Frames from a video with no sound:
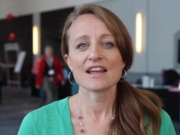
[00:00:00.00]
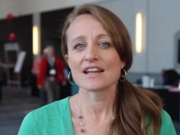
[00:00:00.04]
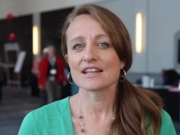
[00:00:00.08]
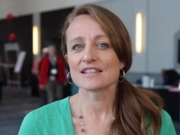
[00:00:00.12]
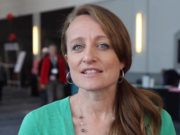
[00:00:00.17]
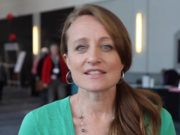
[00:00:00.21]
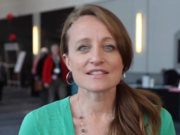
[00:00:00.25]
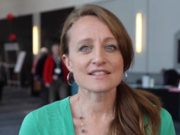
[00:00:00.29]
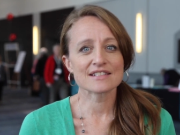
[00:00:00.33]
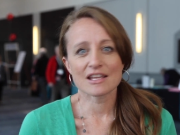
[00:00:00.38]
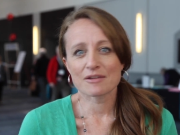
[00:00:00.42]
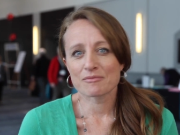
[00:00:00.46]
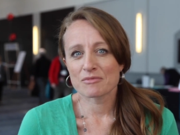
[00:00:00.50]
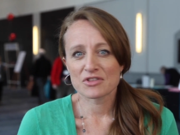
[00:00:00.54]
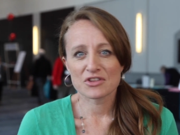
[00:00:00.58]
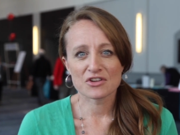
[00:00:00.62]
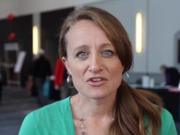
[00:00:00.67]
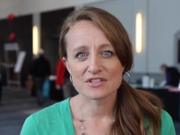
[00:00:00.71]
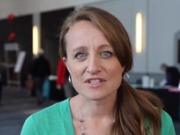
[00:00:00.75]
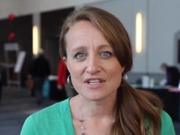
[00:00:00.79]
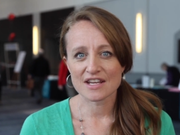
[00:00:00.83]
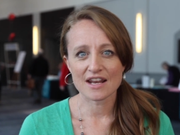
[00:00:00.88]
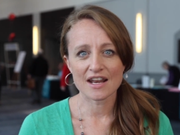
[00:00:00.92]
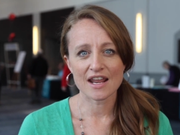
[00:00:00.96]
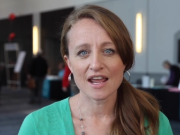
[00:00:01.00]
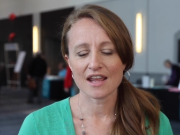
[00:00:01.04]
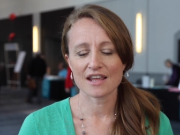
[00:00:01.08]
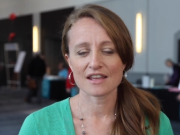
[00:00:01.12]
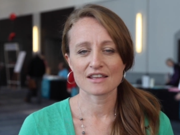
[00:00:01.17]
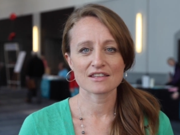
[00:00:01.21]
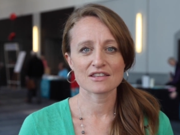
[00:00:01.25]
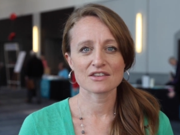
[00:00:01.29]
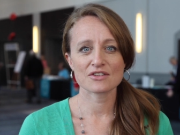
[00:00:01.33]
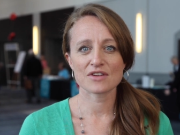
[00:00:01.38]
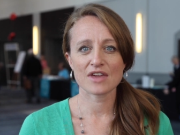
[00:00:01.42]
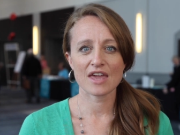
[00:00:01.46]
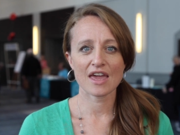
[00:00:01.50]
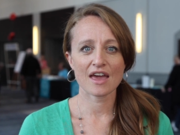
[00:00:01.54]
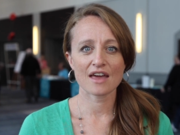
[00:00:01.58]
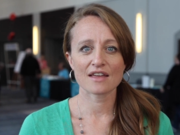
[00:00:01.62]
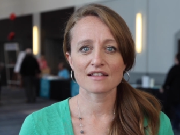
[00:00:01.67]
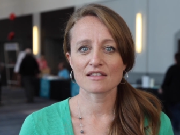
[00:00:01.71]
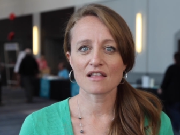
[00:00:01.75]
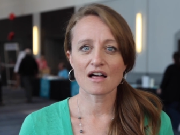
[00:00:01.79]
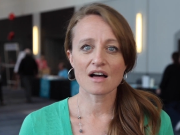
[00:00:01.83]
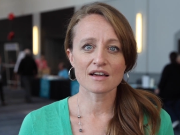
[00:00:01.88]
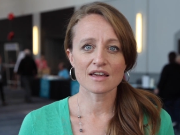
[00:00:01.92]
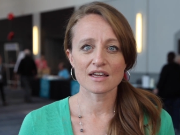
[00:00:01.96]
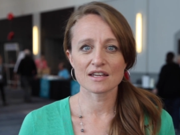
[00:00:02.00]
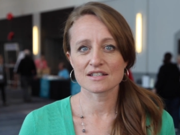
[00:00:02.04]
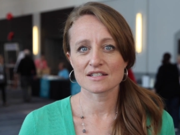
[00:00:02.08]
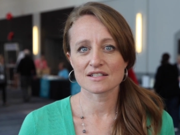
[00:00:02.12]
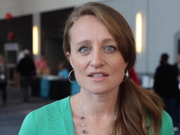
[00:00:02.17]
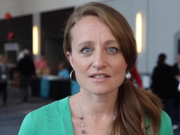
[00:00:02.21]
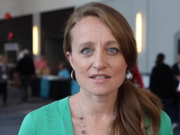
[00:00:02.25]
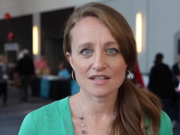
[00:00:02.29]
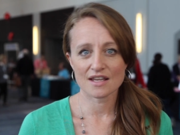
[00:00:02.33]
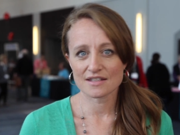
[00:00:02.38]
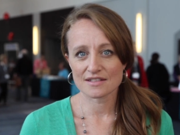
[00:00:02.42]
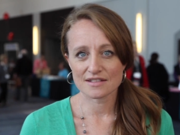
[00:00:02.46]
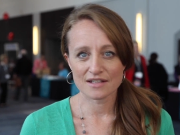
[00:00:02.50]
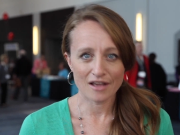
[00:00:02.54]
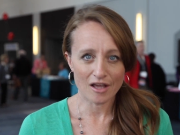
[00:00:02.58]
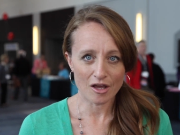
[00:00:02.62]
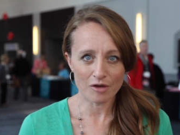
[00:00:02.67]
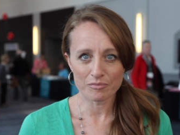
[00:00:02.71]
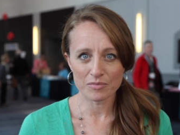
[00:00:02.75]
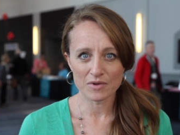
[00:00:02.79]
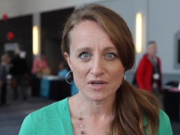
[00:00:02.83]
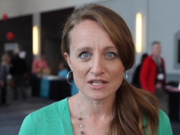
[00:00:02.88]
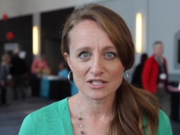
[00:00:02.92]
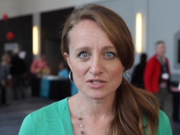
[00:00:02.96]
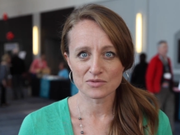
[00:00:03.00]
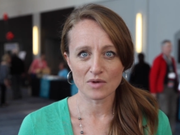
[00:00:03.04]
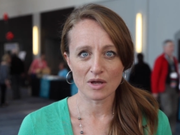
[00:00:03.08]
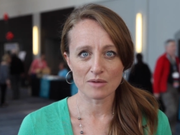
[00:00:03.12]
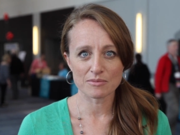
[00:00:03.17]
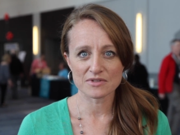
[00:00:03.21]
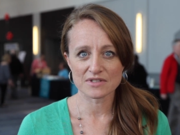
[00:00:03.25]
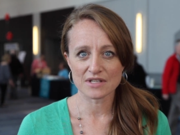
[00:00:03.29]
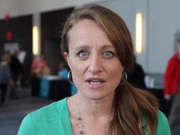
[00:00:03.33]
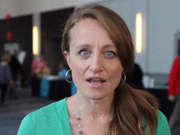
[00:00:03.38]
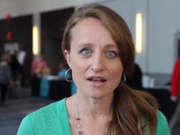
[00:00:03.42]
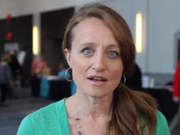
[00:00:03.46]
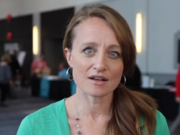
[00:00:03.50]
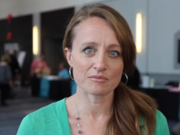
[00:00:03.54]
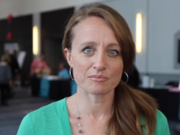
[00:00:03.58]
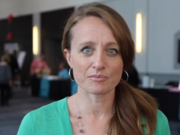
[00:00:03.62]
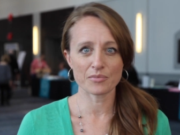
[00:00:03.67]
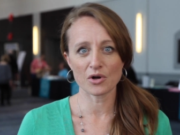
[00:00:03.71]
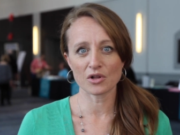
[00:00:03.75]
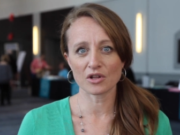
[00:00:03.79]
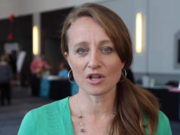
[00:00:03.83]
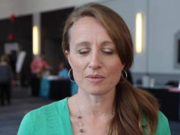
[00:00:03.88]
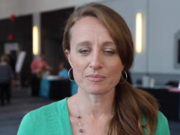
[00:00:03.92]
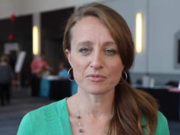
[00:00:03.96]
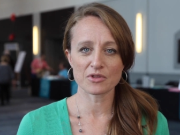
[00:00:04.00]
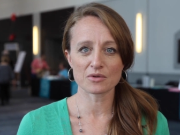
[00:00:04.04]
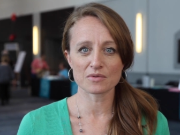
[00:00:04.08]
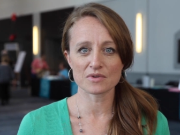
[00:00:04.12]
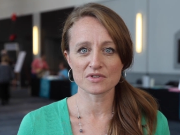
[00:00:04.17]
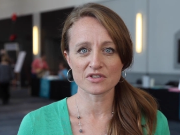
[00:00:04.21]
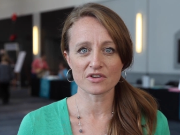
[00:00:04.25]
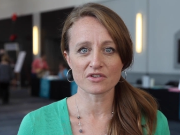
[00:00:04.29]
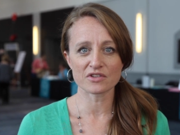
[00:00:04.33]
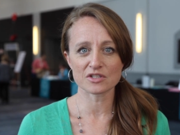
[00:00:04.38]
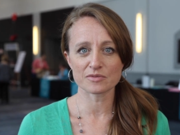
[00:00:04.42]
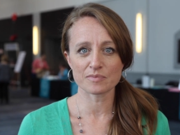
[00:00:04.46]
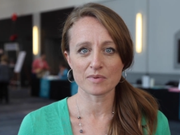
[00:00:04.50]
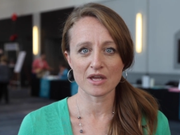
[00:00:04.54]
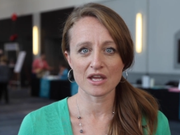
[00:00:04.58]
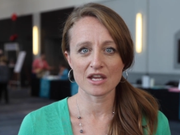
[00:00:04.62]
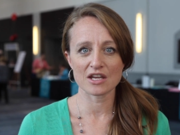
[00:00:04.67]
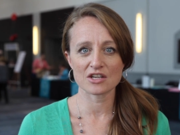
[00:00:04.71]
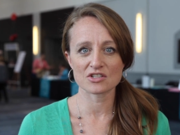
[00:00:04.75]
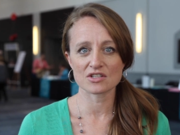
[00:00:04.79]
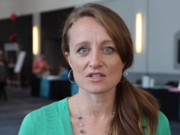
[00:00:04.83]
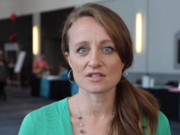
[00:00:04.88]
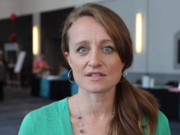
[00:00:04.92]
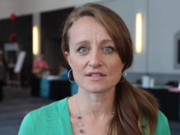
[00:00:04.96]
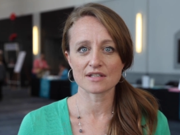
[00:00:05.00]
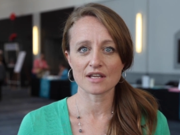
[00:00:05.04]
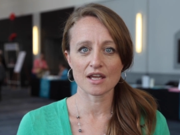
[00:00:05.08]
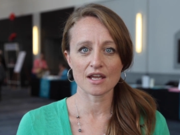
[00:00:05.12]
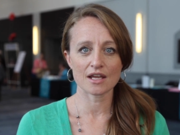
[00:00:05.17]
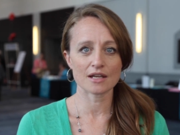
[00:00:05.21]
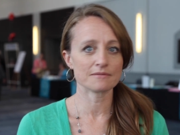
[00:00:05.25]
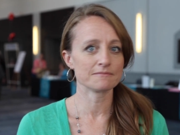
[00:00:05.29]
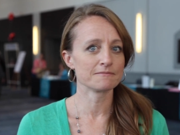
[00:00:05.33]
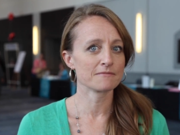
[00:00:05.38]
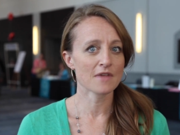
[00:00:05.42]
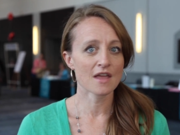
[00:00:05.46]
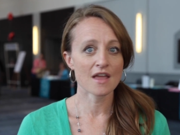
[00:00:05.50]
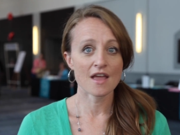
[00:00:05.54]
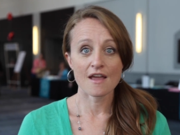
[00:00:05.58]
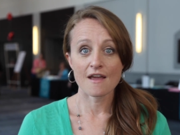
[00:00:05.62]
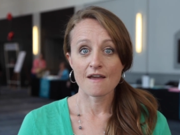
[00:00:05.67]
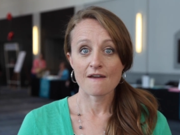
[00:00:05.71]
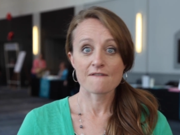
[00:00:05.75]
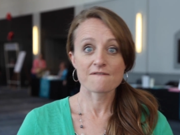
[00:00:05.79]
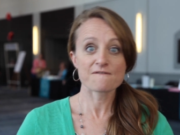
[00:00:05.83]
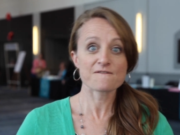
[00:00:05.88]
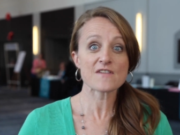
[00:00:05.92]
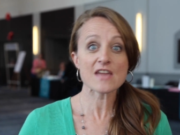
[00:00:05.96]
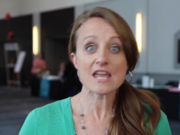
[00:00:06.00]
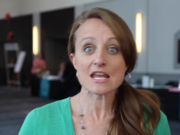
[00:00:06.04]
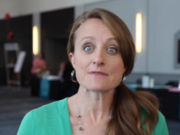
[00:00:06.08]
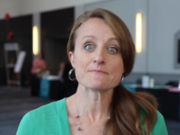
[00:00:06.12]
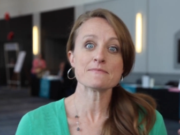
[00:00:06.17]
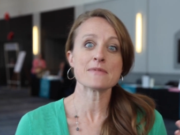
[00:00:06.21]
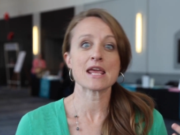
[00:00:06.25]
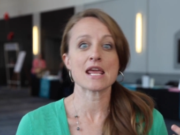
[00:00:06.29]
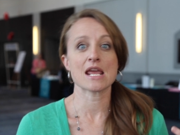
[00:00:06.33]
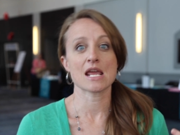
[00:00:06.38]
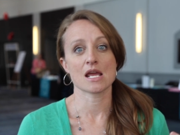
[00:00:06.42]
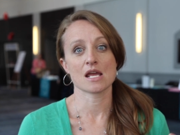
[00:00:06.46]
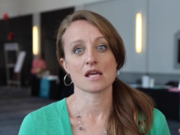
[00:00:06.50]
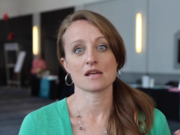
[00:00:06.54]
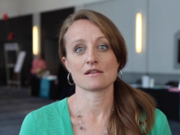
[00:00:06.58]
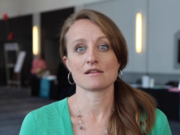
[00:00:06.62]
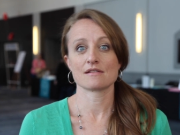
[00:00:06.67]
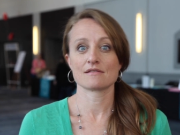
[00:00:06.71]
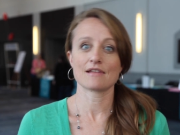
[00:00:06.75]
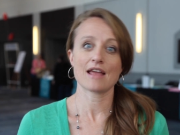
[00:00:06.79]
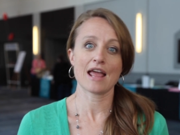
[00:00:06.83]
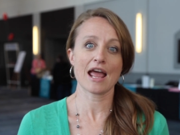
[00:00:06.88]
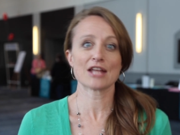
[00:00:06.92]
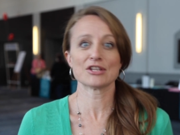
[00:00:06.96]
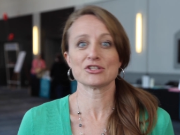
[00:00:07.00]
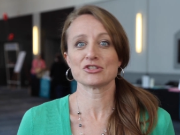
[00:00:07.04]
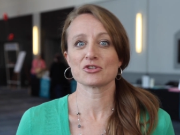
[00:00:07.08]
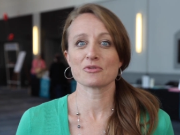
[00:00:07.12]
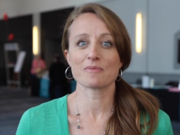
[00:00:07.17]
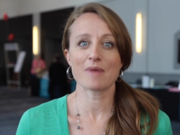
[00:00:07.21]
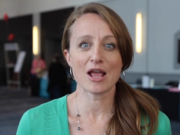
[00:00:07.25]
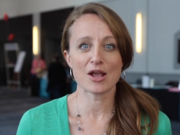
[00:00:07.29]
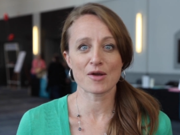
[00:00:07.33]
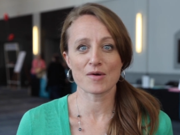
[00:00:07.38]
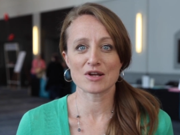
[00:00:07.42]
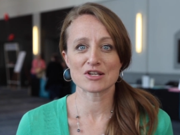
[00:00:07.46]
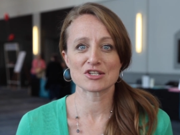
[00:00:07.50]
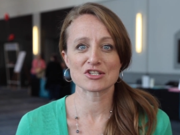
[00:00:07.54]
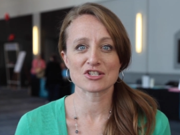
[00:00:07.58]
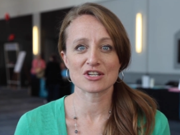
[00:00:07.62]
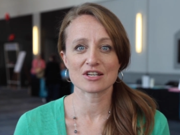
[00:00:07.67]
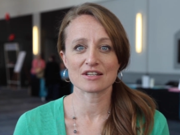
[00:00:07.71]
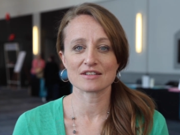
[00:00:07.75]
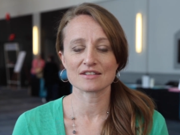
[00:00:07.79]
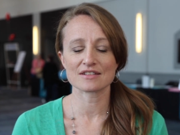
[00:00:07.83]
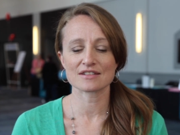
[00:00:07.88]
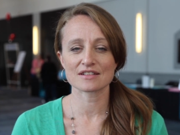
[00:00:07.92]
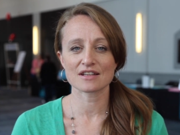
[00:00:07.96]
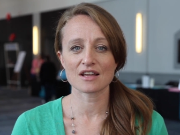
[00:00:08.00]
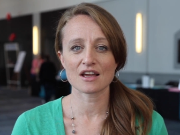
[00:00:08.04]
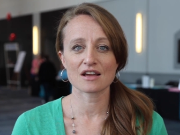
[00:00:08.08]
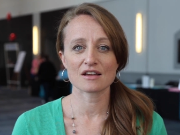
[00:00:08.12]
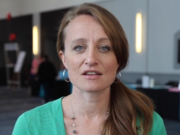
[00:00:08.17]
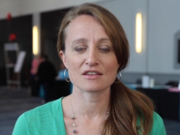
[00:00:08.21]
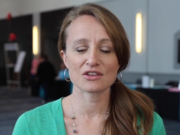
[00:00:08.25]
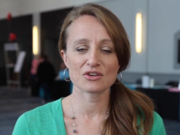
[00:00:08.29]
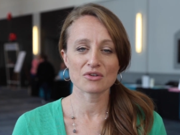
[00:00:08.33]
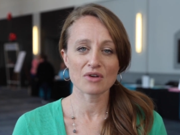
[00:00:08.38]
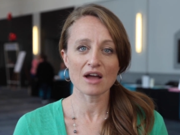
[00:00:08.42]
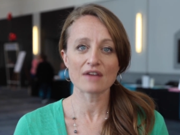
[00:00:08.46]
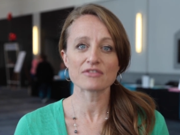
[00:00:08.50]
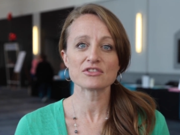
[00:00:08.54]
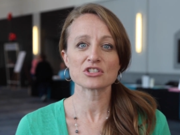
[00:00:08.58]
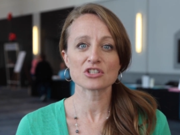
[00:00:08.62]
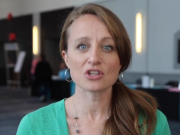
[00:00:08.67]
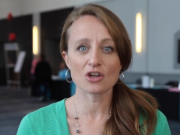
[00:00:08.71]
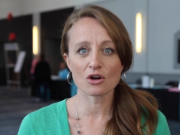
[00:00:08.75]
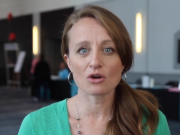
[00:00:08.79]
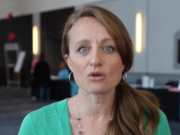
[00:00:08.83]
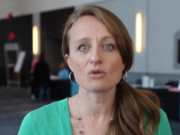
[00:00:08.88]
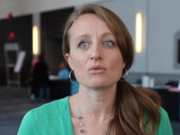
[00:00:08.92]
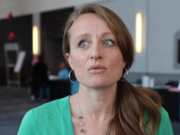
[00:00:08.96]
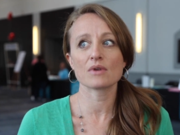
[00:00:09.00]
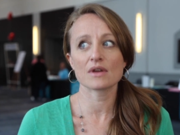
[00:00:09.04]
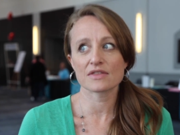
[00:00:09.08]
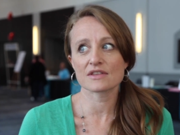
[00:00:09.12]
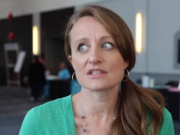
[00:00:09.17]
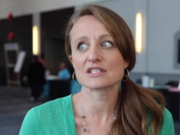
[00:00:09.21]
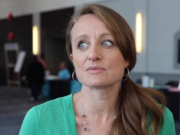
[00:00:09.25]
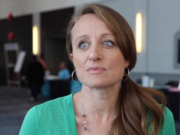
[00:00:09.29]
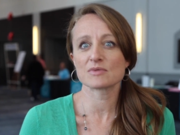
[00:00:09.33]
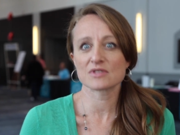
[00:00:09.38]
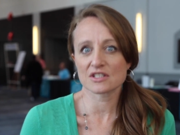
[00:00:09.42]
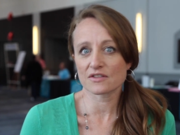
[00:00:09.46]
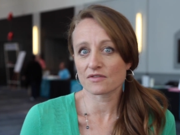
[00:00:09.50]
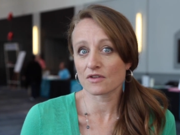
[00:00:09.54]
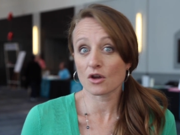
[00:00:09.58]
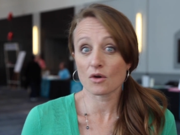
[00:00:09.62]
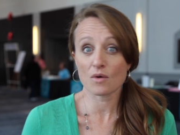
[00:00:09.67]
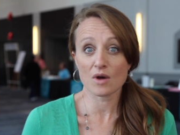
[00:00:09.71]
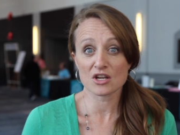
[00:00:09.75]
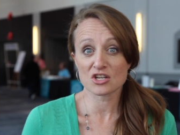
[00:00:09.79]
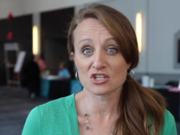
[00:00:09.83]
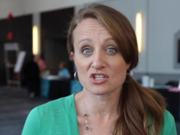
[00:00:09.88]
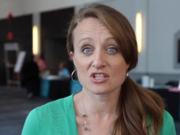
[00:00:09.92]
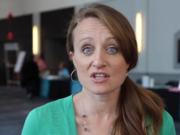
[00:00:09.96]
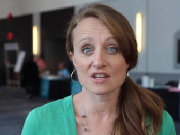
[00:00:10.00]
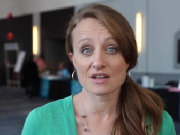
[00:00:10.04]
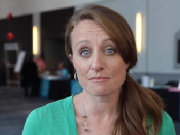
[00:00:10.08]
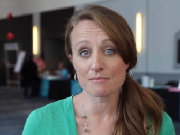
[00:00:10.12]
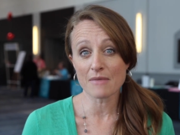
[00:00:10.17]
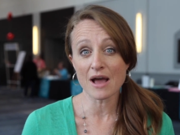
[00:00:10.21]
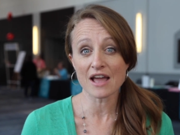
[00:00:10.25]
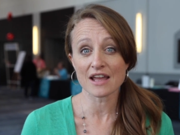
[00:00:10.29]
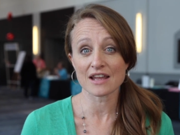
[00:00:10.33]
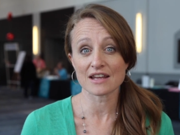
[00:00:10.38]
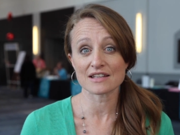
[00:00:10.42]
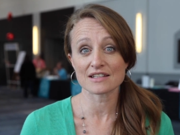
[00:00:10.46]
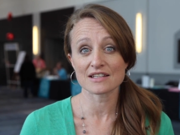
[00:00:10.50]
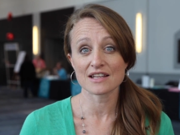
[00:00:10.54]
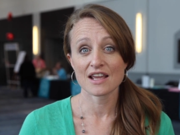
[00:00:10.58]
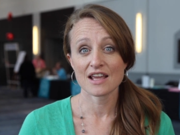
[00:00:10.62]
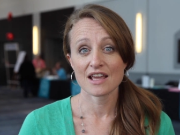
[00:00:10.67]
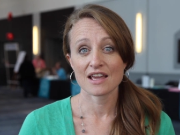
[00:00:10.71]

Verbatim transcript: It's the same with your D N A. You can't log into the testing company's website and pull up the results page and say, feed me, answer my questions. Uh, you have to go with a specific question in mind.